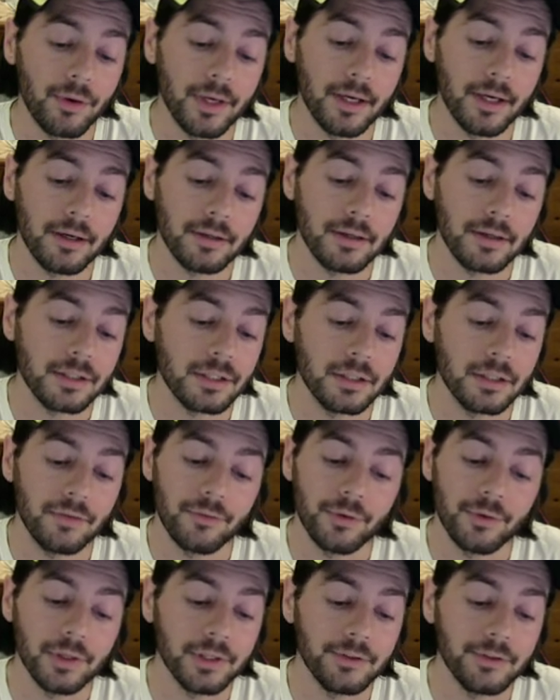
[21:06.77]
here doesn't even
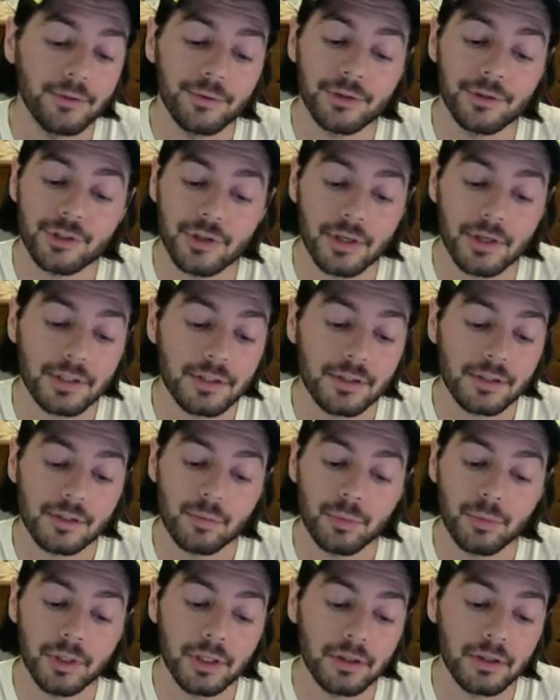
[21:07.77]
really do it justice
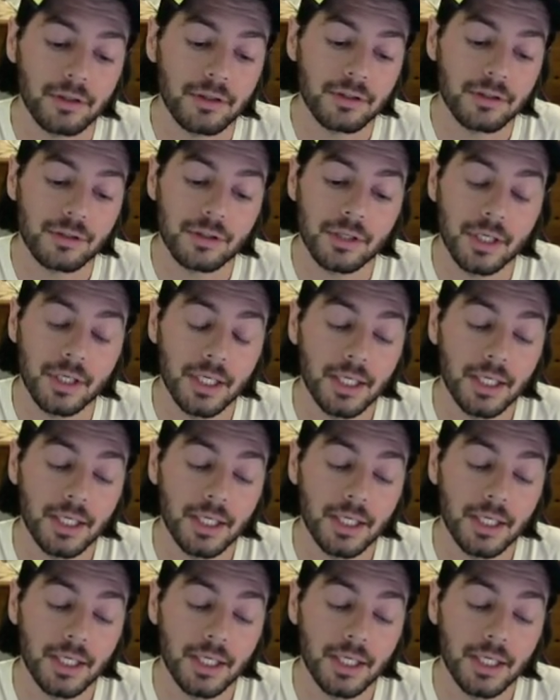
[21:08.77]
because